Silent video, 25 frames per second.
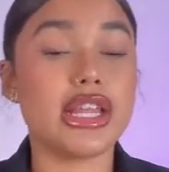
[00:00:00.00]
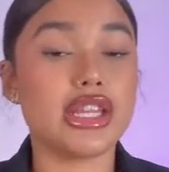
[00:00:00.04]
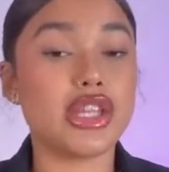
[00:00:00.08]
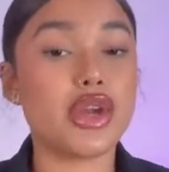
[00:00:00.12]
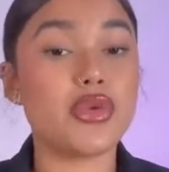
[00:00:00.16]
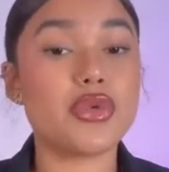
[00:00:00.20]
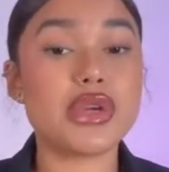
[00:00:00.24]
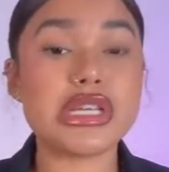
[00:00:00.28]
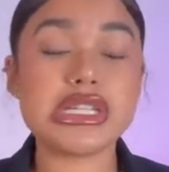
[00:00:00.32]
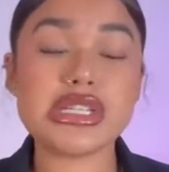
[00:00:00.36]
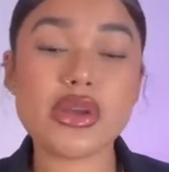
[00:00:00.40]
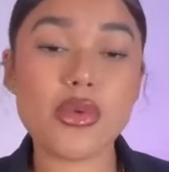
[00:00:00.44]

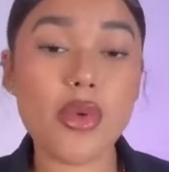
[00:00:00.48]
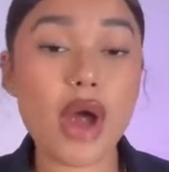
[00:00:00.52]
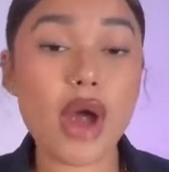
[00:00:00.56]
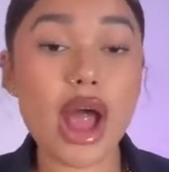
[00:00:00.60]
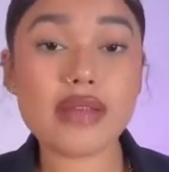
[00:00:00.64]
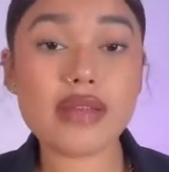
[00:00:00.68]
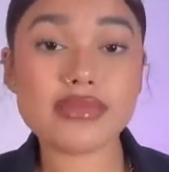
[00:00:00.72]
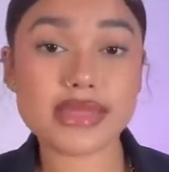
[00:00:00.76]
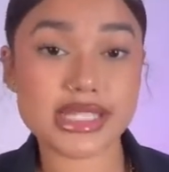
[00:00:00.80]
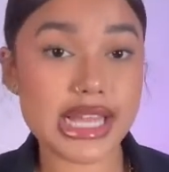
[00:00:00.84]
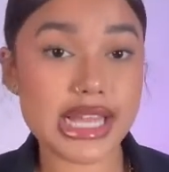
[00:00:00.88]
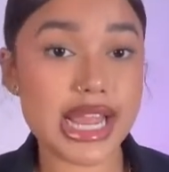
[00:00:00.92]
The reason
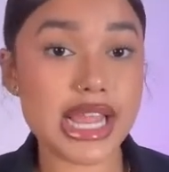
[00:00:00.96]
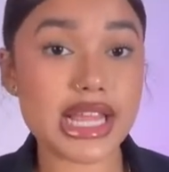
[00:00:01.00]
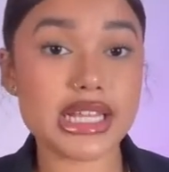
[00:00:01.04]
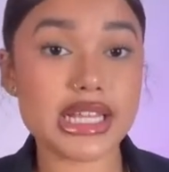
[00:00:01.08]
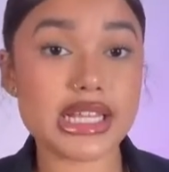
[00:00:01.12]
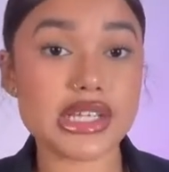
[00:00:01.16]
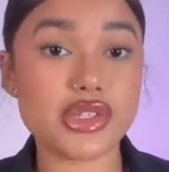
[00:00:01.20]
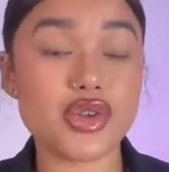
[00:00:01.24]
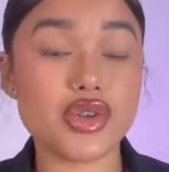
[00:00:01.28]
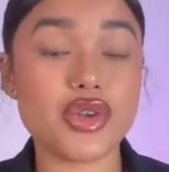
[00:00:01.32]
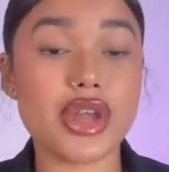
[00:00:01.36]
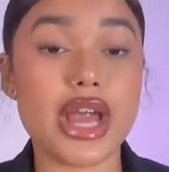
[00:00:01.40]
why I'm saying
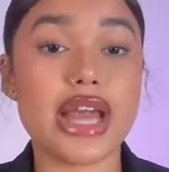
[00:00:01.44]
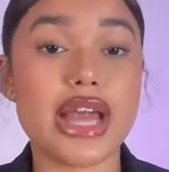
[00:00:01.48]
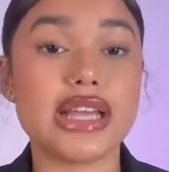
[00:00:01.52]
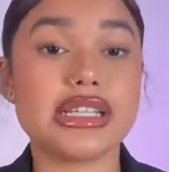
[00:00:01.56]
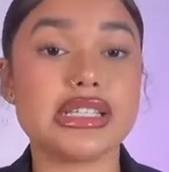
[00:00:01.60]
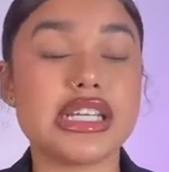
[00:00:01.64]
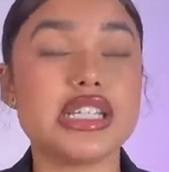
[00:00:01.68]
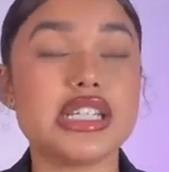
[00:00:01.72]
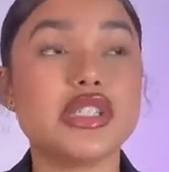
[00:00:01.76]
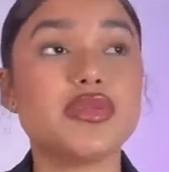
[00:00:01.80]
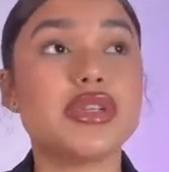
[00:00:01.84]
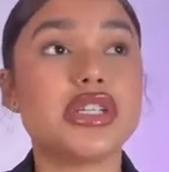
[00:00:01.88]
this, you
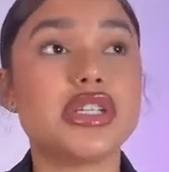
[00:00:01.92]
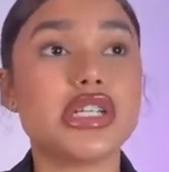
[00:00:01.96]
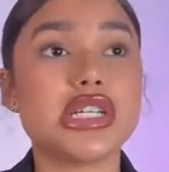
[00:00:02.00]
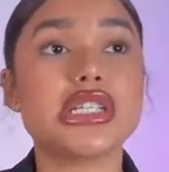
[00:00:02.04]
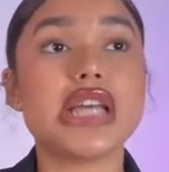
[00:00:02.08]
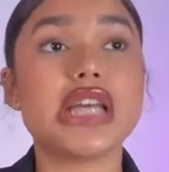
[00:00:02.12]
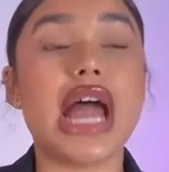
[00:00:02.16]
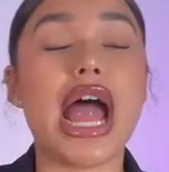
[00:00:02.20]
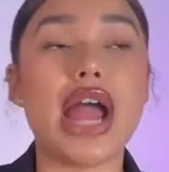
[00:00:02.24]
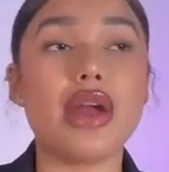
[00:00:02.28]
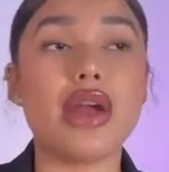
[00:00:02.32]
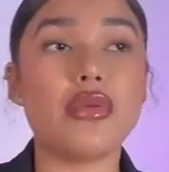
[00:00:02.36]
guys, is
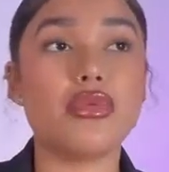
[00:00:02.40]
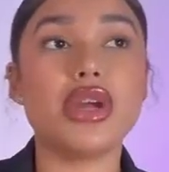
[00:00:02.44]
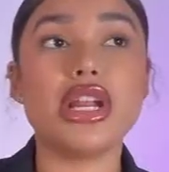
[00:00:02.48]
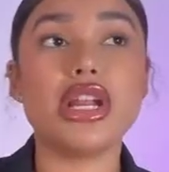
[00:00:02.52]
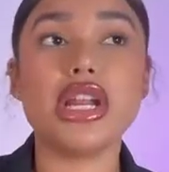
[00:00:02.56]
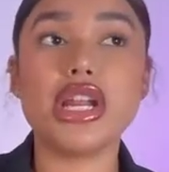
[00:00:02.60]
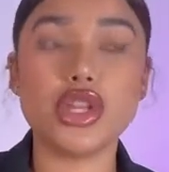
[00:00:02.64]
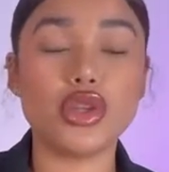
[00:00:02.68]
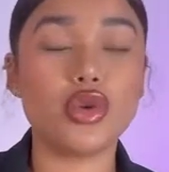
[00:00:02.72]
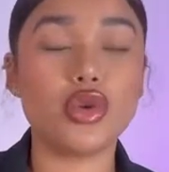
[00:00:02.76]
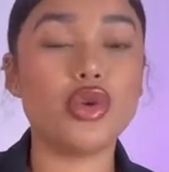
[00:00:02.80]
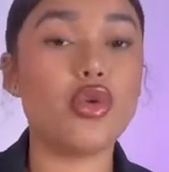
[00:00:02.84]
because I
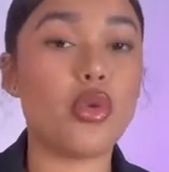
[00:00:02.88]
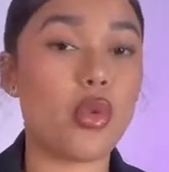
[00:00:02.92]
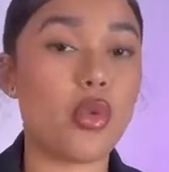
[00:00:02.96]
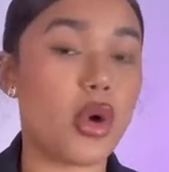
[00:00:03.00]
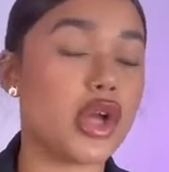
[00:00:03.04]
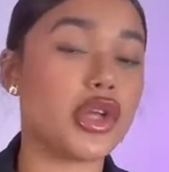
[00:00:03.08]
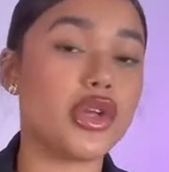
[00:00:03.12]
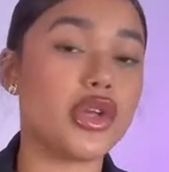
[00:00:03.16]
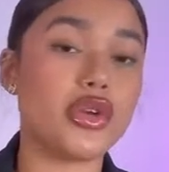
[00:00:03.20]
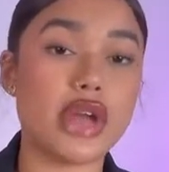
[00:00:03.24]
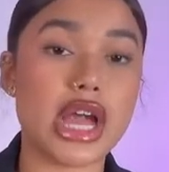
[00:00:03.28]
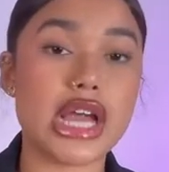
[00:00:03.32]
really do
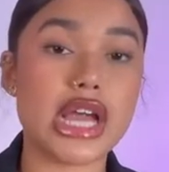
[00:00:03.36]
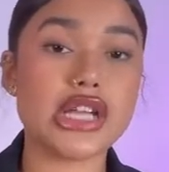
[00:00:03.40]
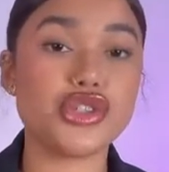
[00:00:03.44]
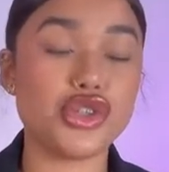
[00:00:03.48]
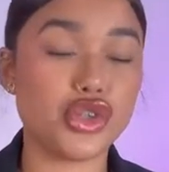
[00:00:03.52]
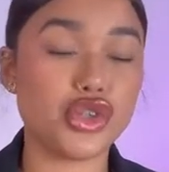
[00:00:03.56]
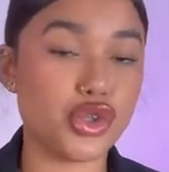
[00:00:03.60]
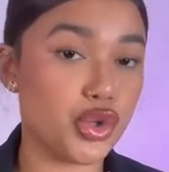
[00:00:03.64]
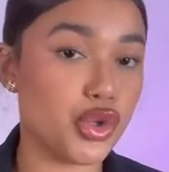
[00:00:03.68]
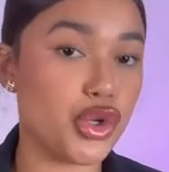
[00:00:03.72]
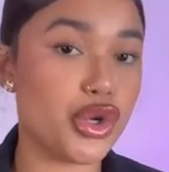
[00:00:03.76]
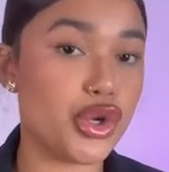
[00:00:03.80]
want you
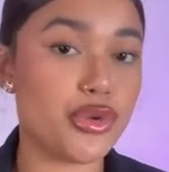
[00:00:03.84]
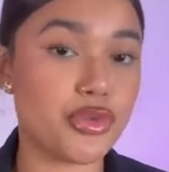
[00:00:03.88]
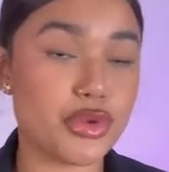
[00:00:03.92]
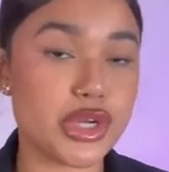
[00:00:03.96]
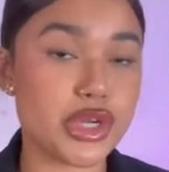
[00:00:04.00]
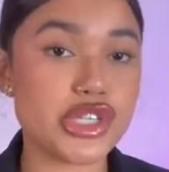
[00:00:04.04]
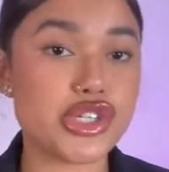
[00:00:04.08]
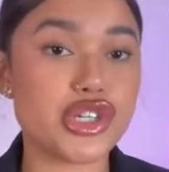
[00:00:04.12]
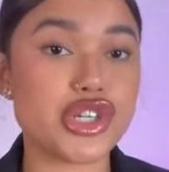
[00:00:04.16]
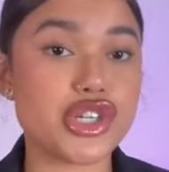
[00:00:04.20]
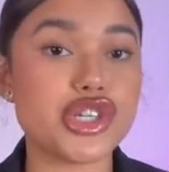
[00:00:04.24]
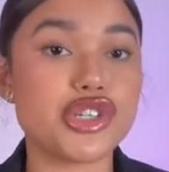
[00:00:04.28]
guys to do your
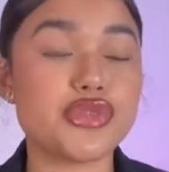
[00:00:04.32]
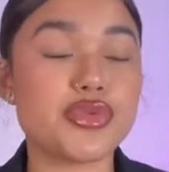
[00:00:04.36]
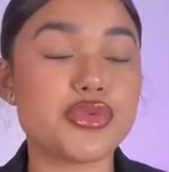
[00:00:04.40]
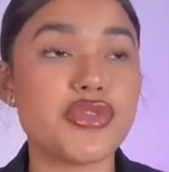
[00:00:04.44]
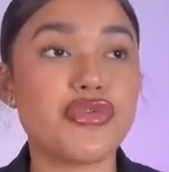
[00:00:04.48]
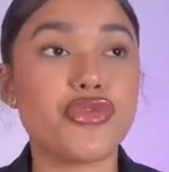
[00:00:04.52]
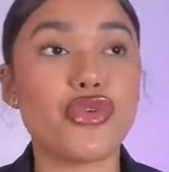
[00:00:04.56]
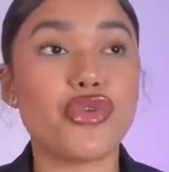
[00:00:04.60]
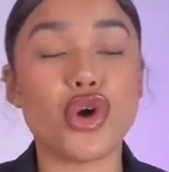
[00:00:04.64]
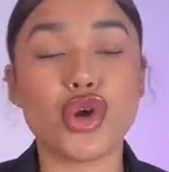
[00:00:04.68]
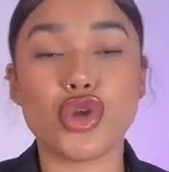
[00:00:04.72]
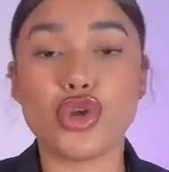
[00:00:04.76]
research
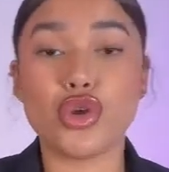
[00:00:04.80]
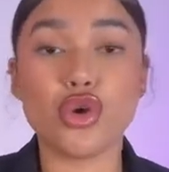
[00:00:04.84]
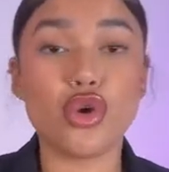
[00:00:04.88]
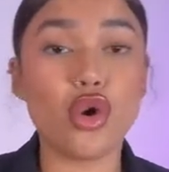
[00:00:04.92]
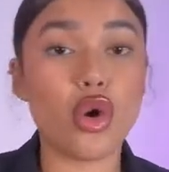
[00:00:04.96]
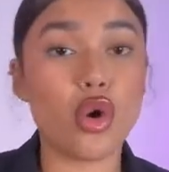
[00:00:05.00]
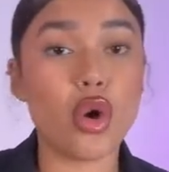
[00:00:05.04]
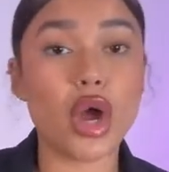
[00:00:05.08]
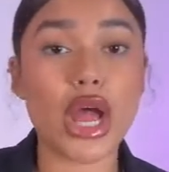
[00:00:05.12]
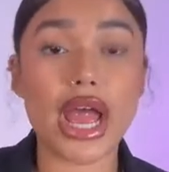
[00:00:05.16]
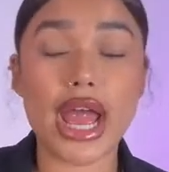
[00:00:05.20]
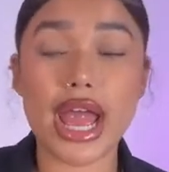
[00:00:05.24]
before you
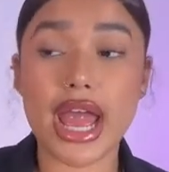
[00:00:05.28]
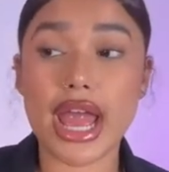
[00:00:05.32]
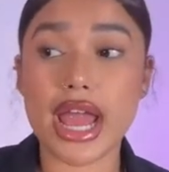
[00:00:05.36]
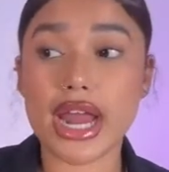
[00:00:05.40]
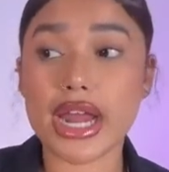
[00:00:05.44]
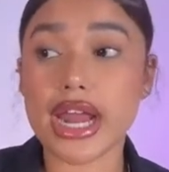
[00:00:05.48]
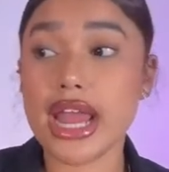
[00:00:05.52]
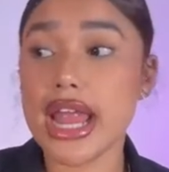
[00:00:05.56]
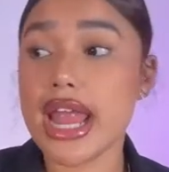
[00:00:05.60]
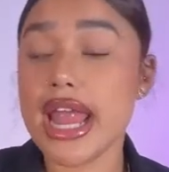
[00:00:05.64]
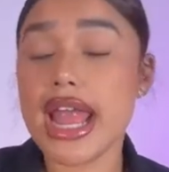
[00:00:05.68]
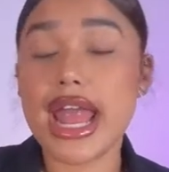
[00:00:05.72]
go
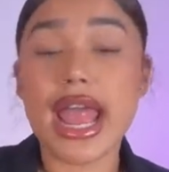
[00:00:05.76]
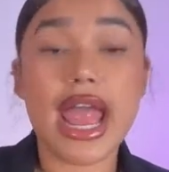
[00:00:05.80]
ahead